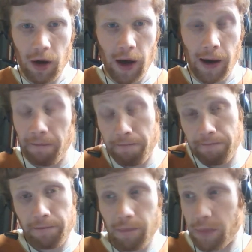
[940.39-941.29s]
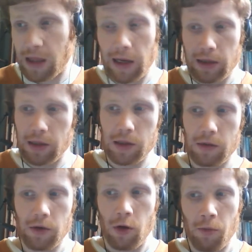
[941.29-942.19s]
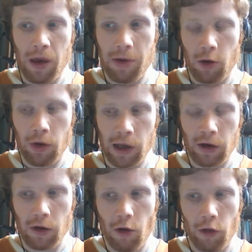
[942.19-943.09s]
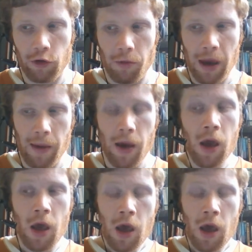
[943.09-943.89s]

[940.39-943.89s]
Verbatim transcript: Um, that's you know maybe going into another domain,